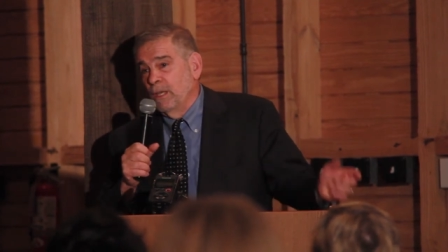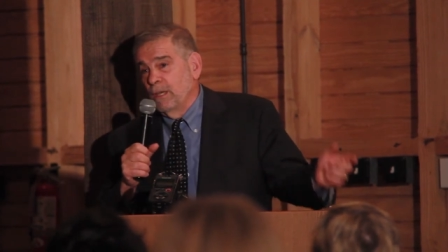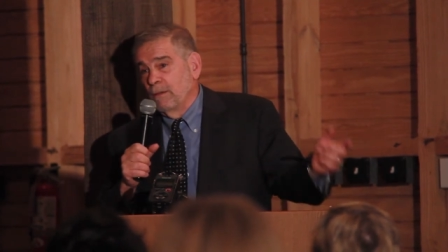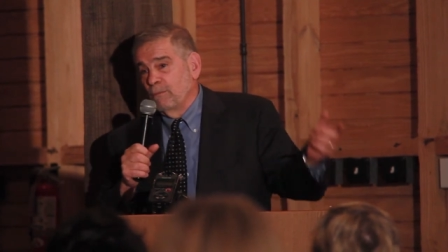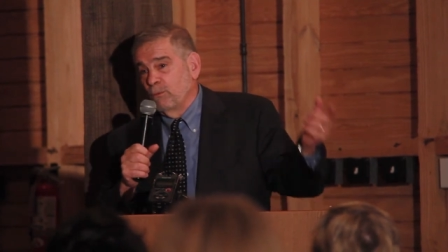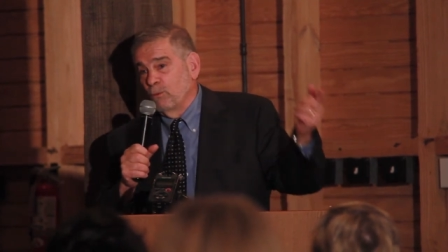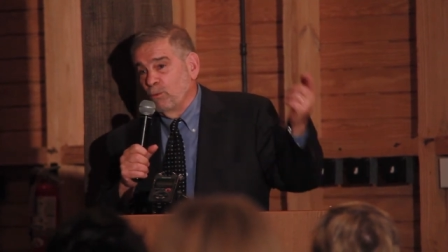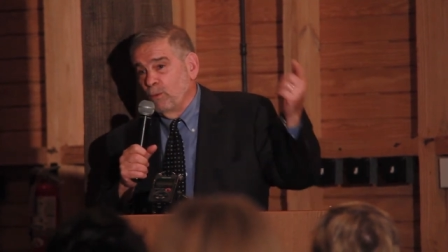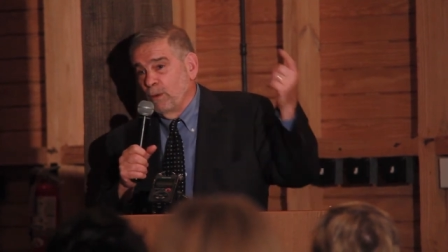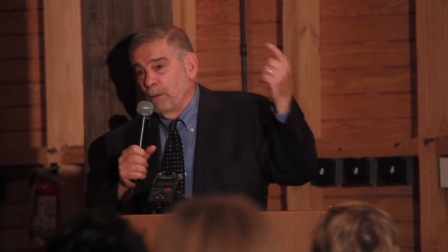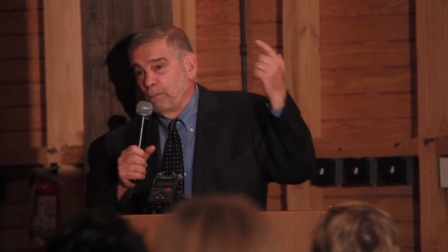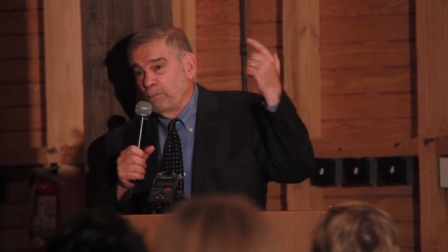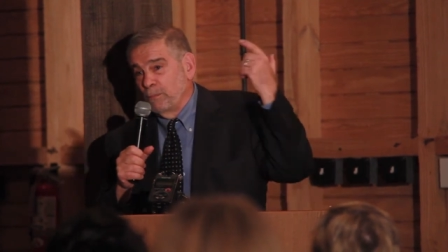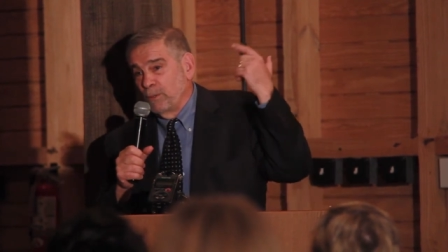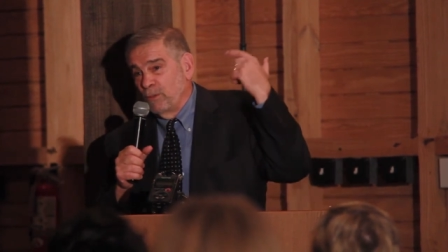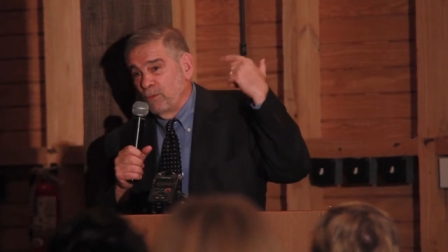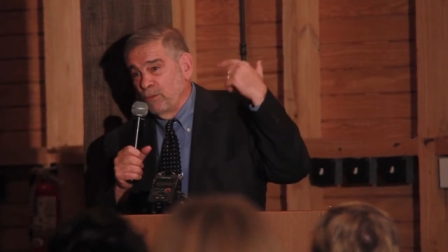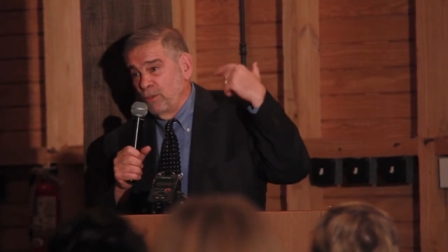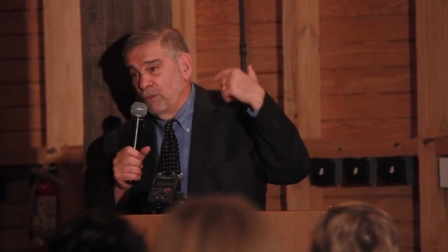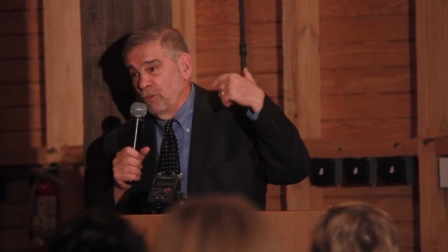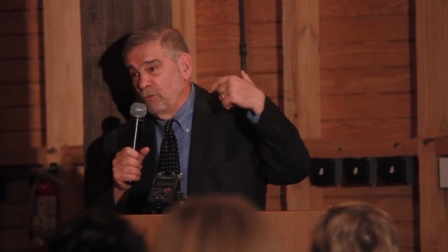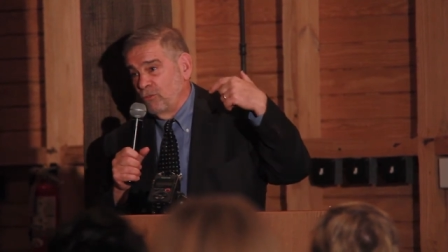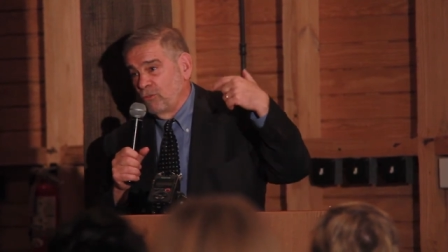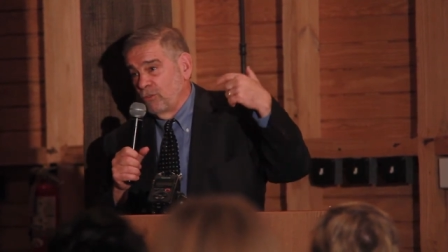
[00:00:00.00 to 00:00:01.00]
have a
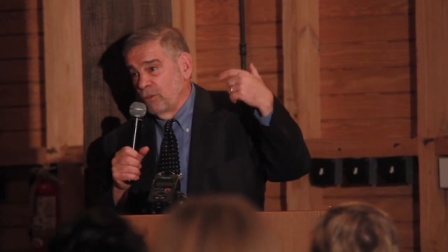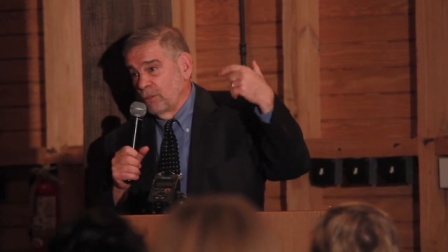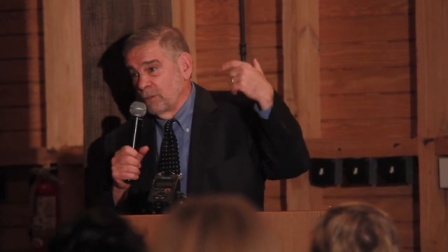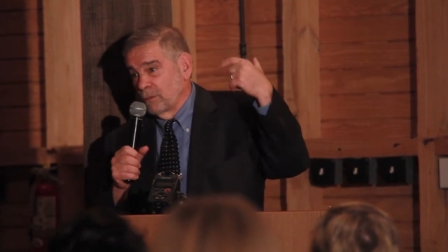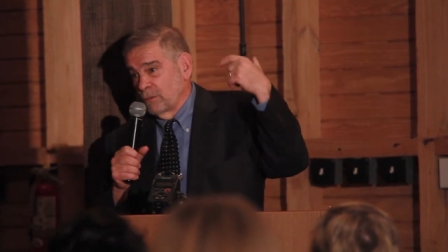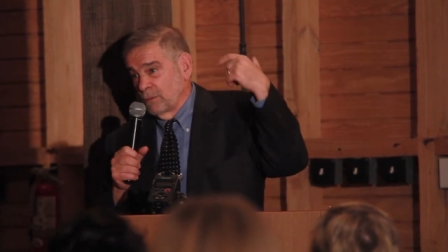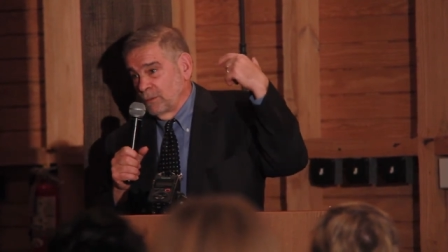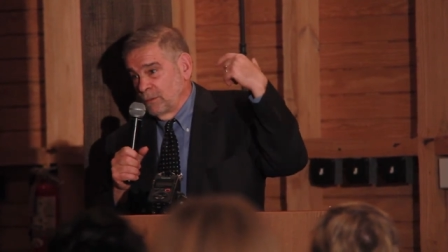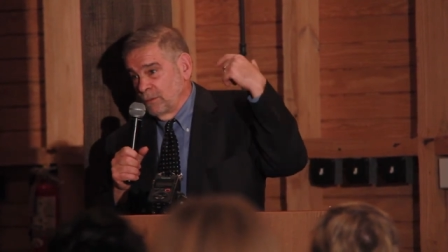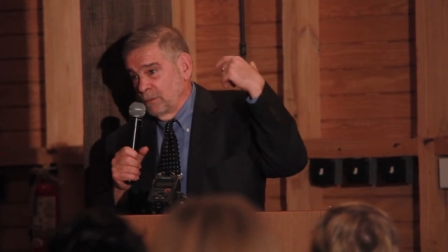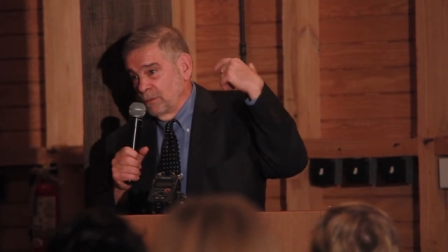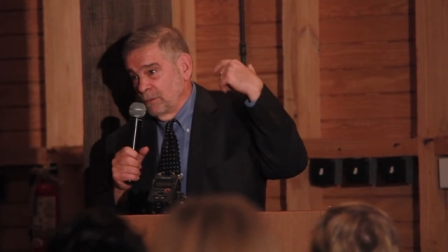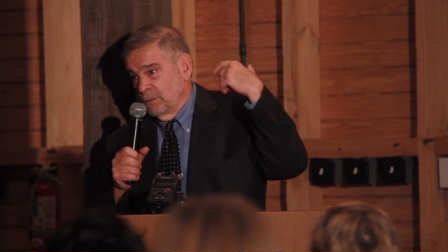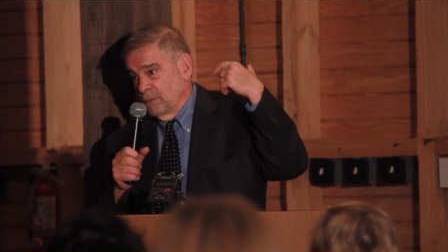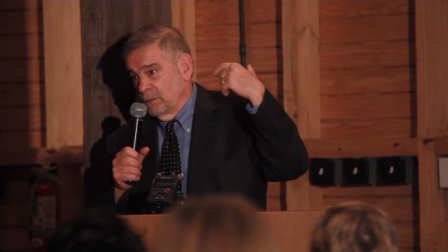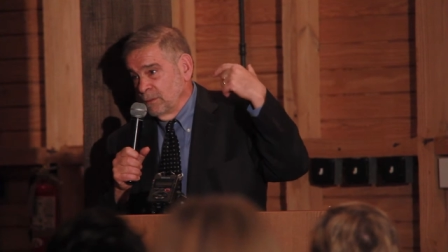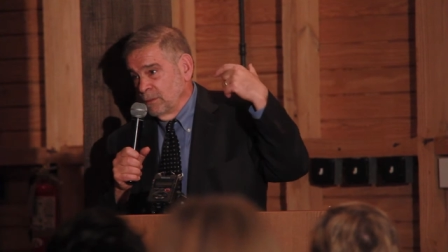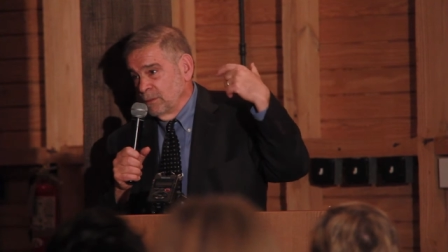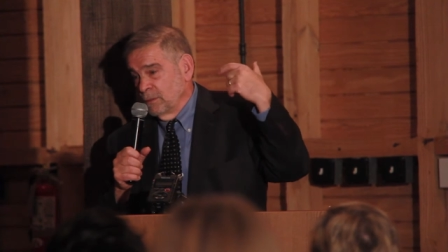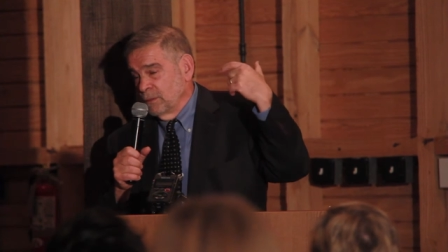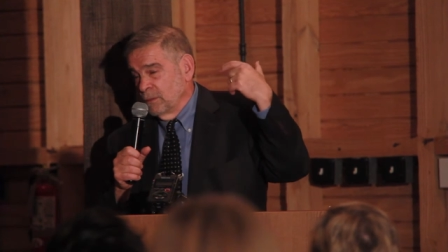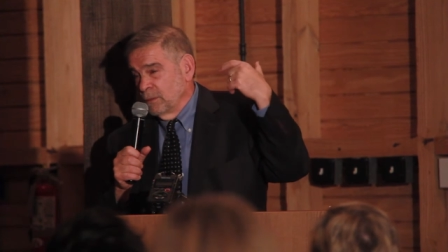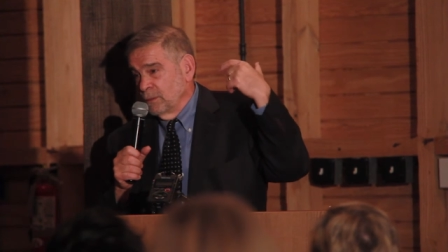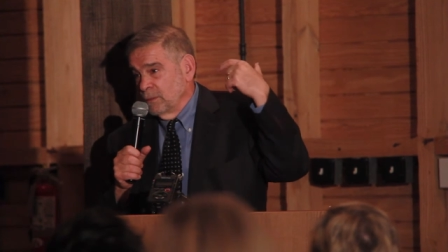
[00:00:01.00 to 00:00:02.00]
repetition
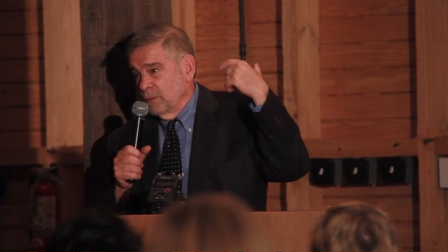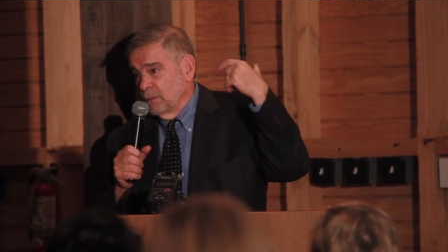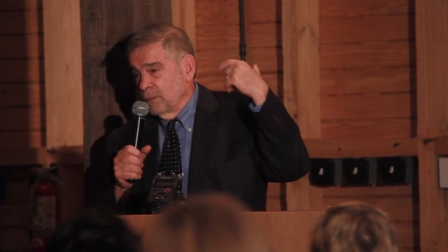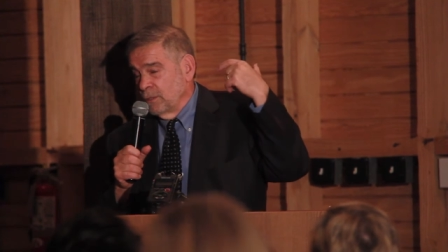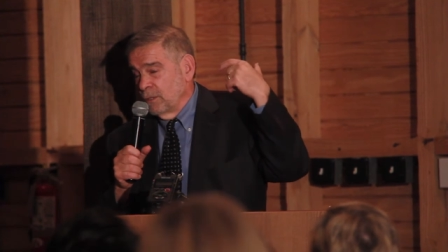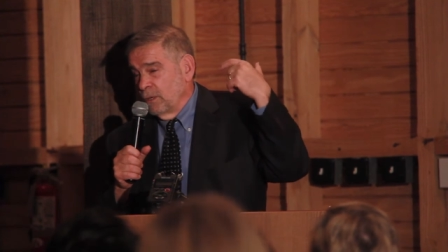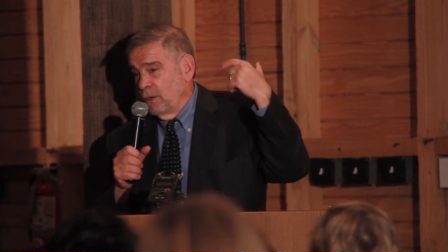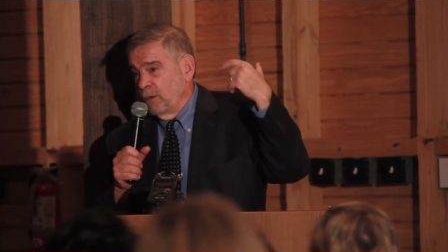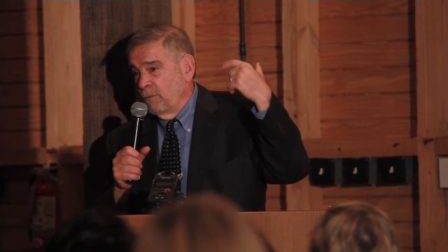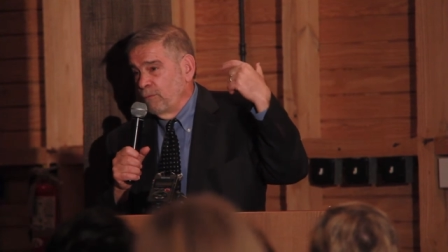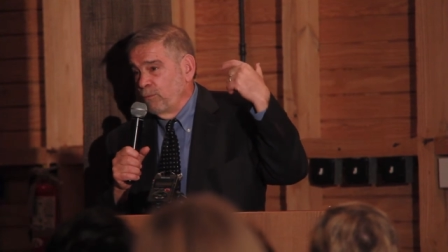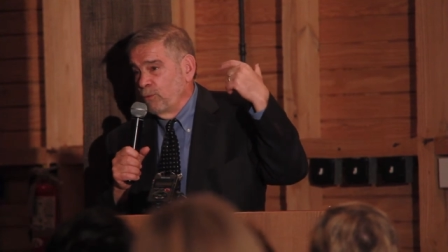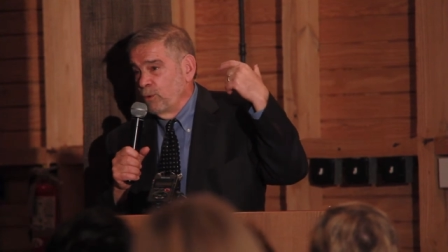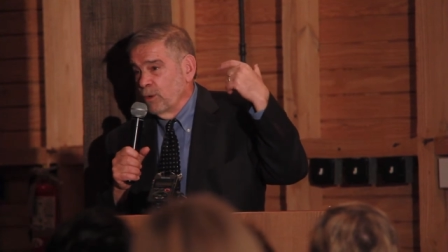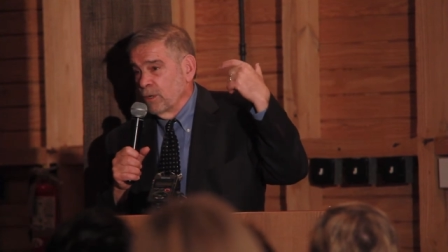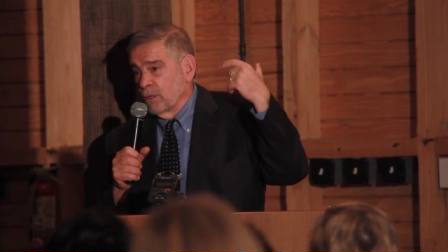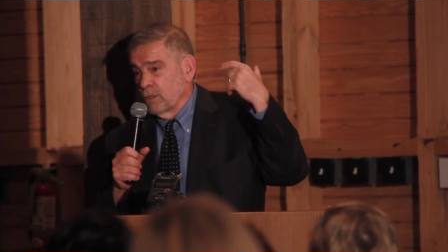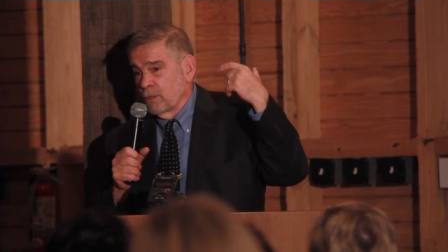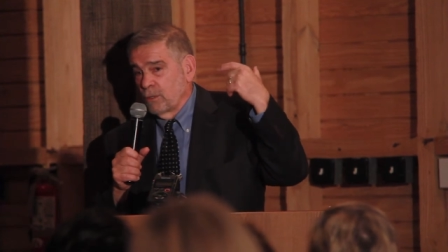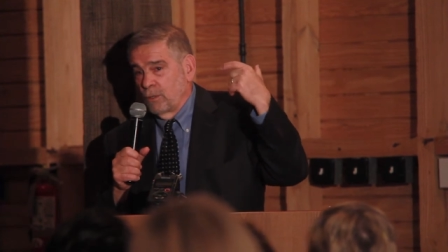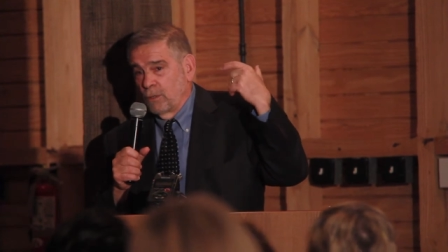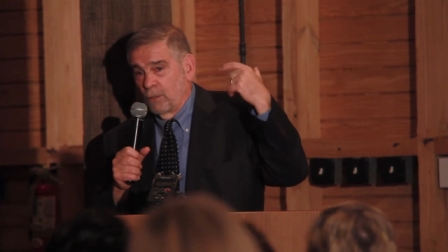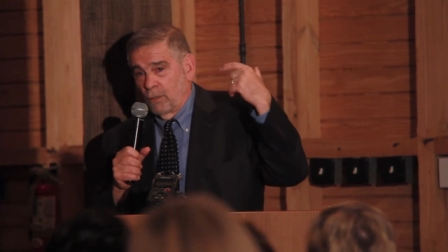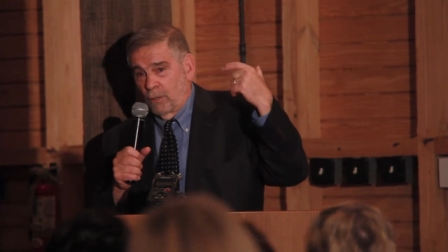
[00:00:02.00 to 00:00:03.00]
of what
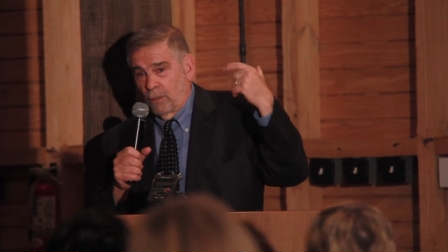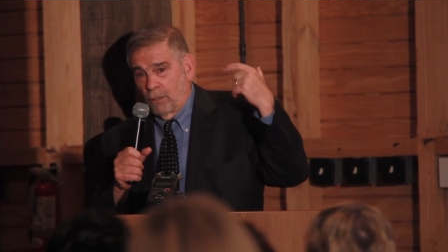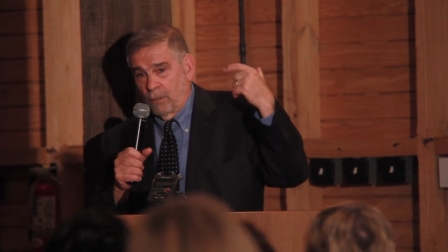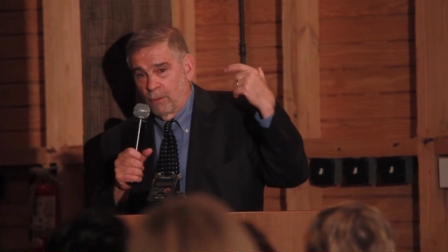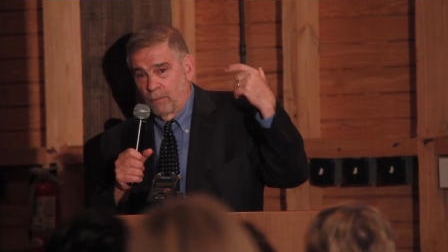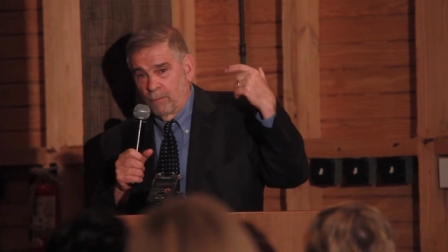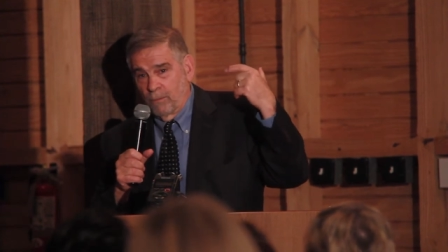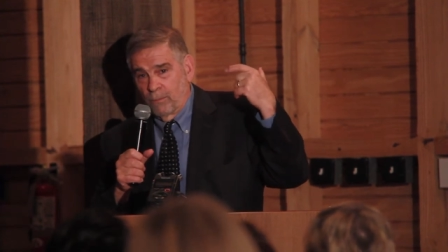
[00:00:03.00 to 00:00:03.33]
occurred.